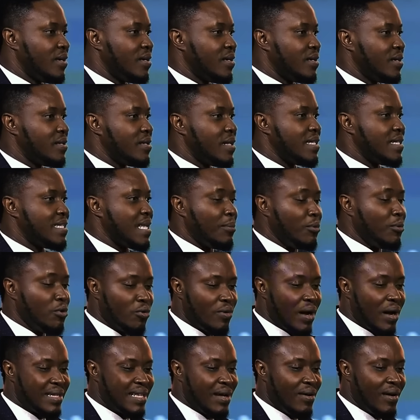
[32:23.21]
He said, I'm going to
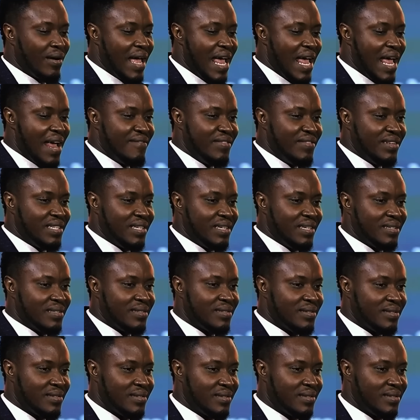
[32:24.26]
write down everything
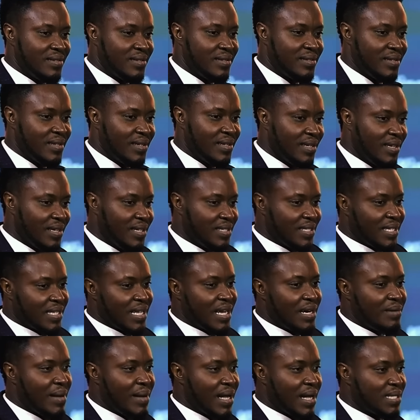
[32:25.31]
Satan
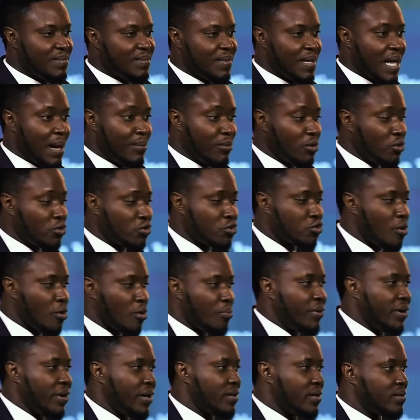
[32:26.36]
reminds me. I'm not going to stop
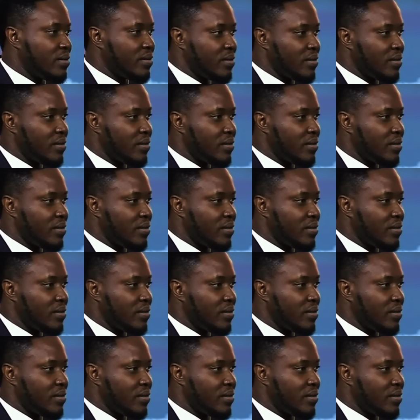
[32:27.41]
praying.